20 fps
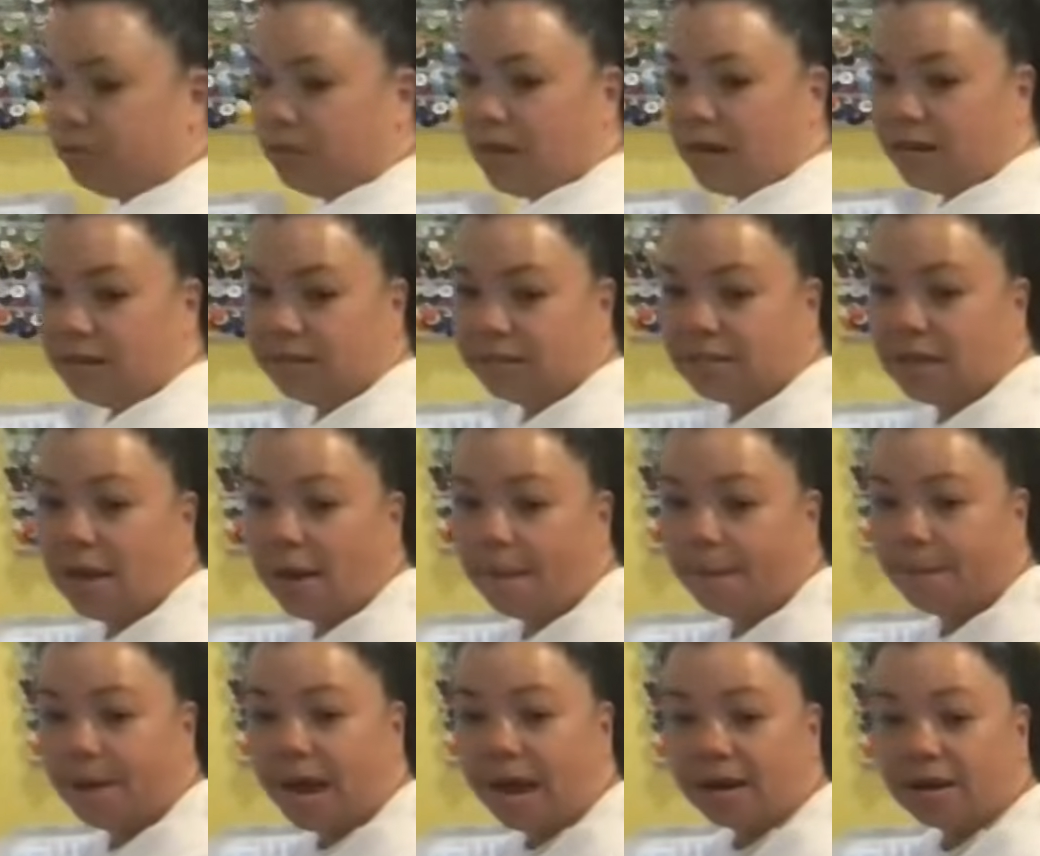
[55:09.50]
guys
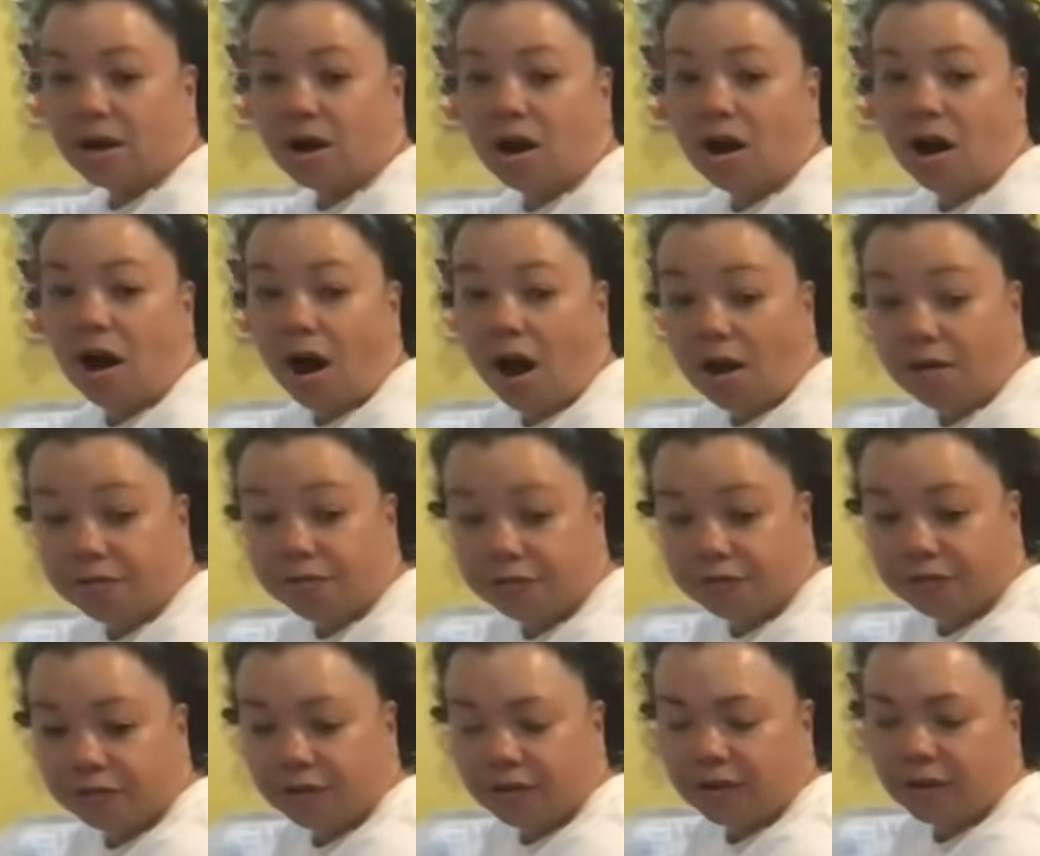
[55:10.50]
back off